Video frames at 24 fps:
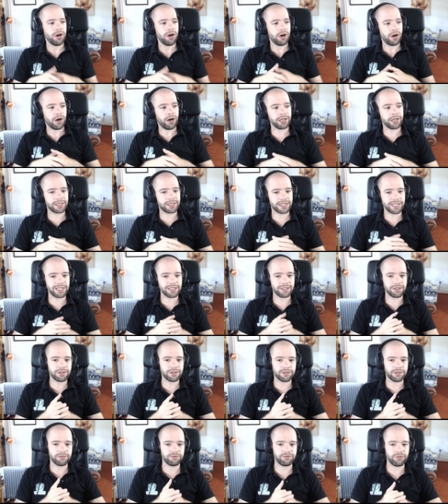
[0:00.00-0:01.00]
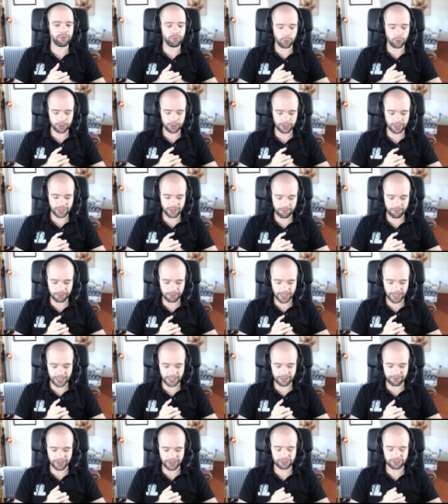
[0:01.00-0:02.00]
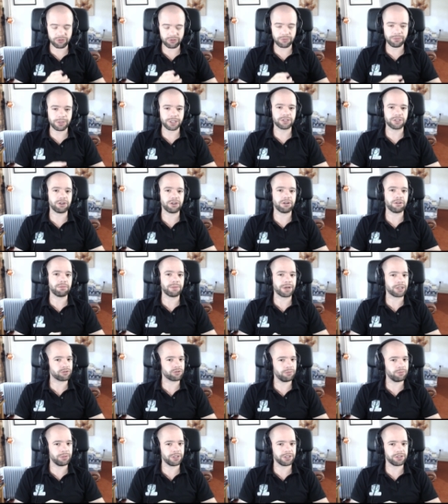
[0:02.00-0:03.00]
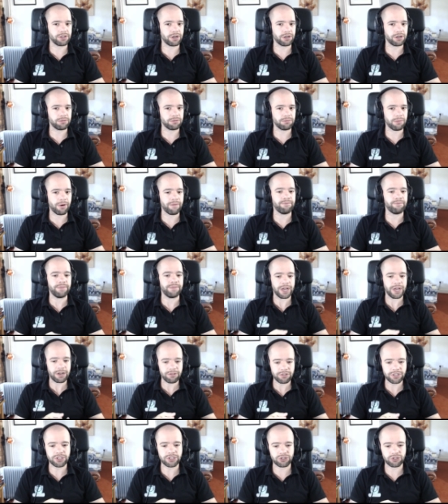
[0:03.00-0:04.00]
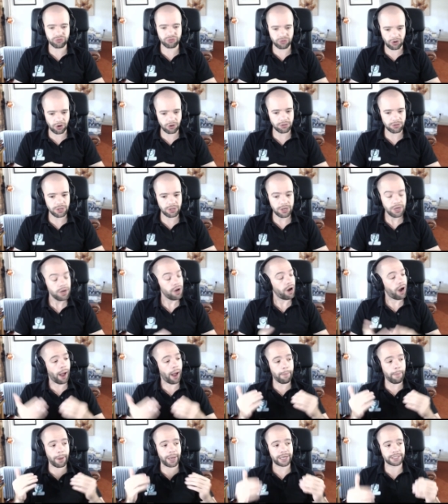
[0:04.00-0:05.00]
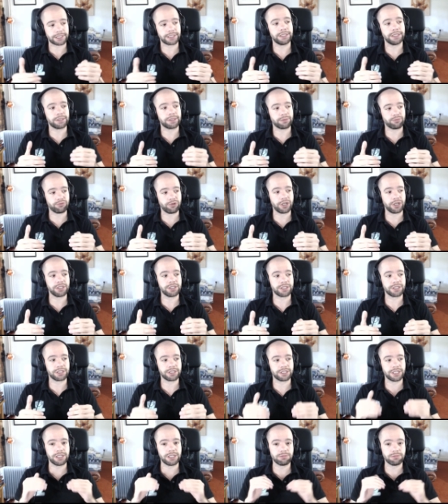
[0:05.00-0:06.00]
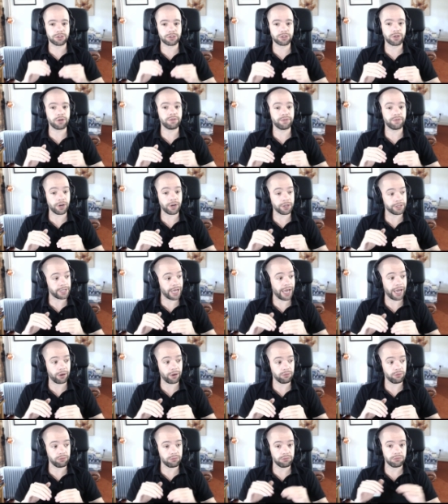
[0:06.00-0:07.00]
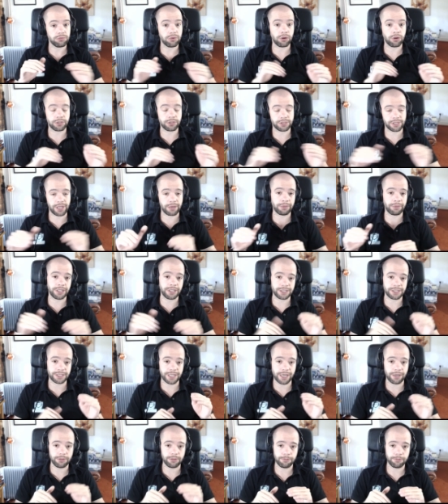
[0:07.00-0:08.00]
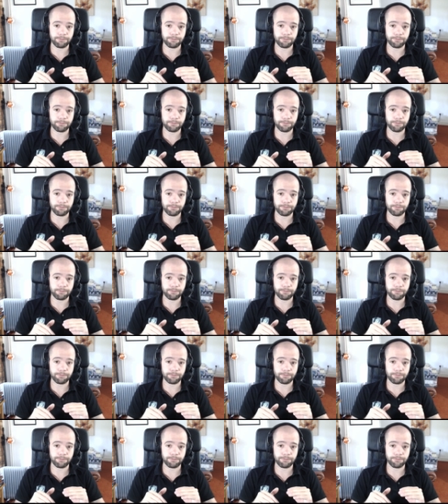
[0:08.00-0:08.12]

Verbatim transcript: I think from what I have played of Astra Militarum, Astra Militarum are very strong. I'm actually surprised to see them so far down, odd as that may sound.